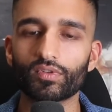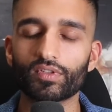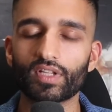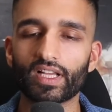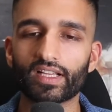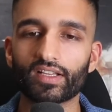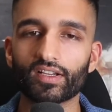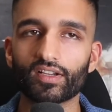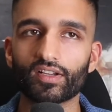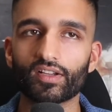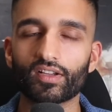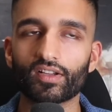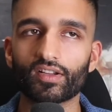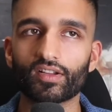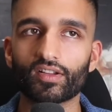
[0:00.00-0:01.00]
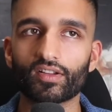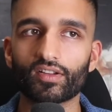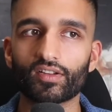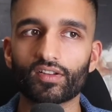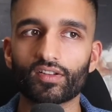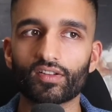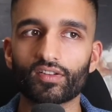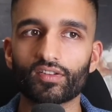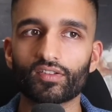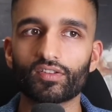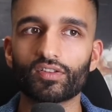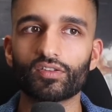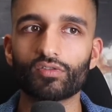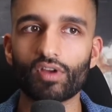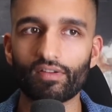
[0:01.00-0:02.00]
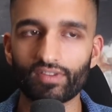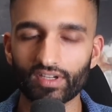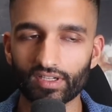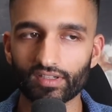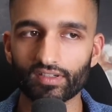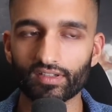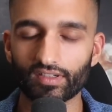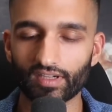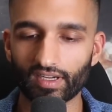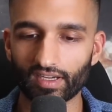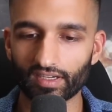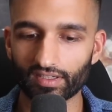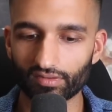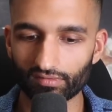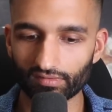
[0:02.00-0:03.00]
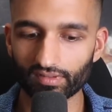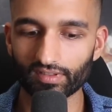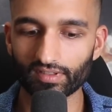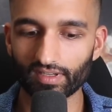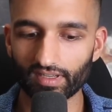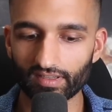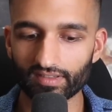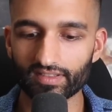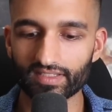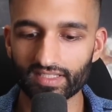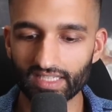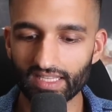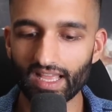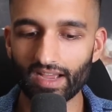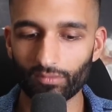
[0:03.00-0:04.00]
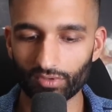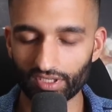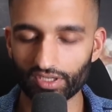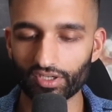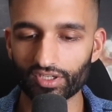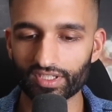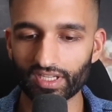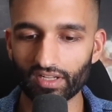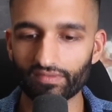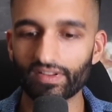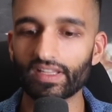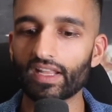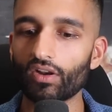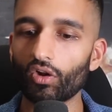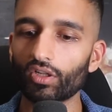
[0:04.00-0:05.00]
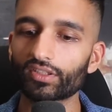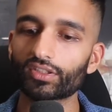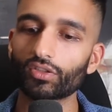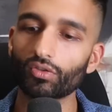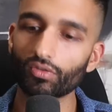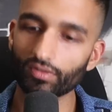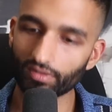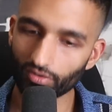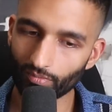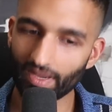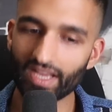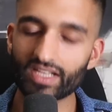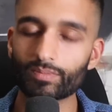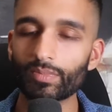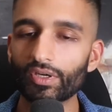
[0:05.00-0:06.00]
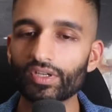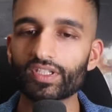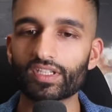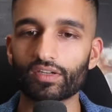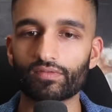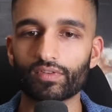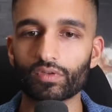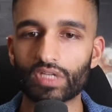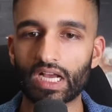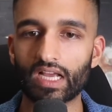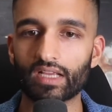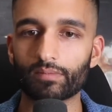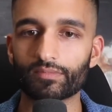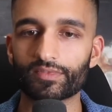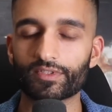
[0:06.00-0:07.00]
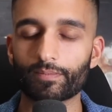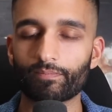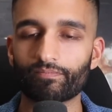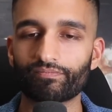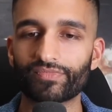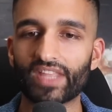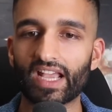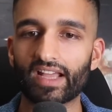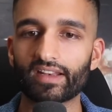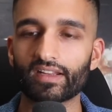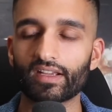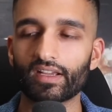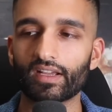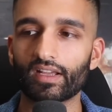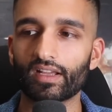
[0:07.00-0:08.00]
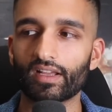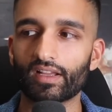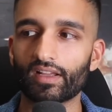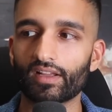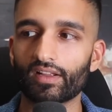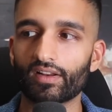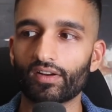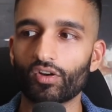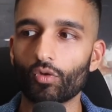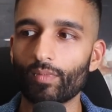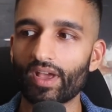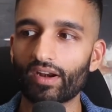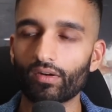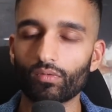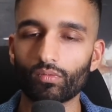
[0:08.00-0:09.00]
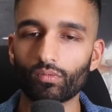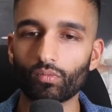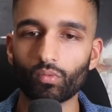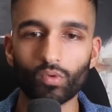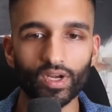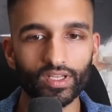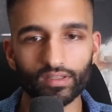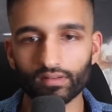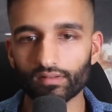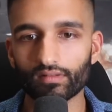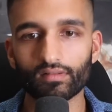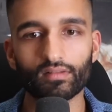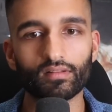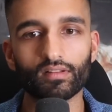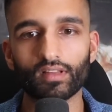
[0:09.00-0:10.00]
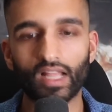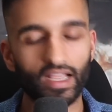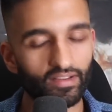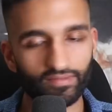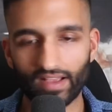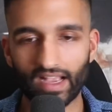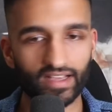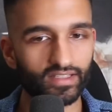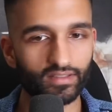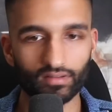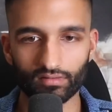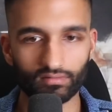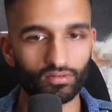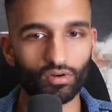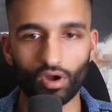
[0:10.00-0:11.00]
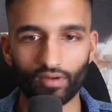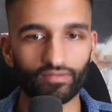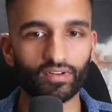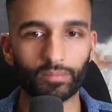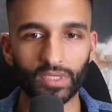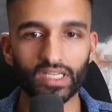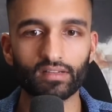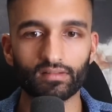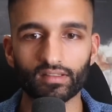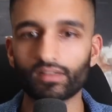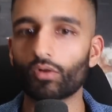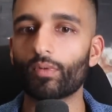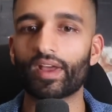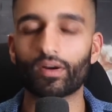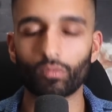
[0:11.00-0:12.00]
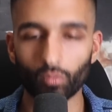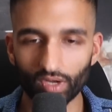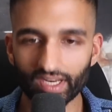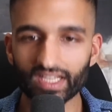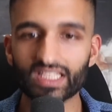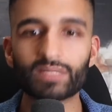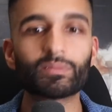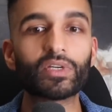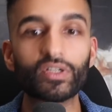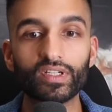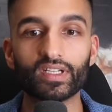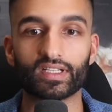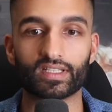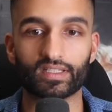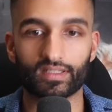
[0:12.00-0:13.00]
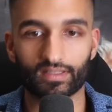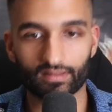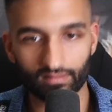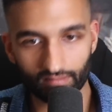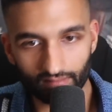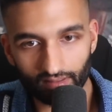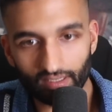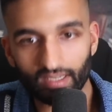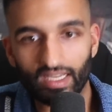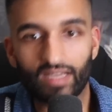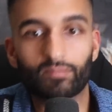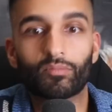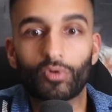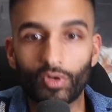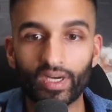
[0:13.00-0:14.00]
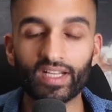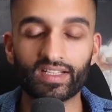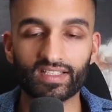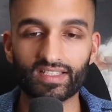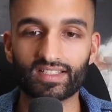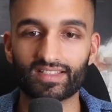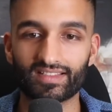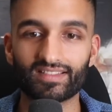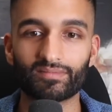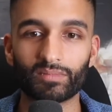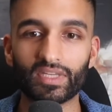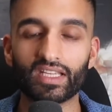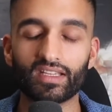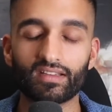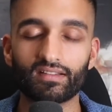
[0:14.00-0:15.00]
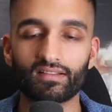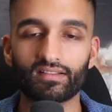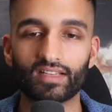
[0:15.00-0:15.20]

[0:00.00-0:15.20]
Like, you have to see that within yourself. And then also, you may experience it a few times that no matter what life has to offer me, no matter what experience it brings me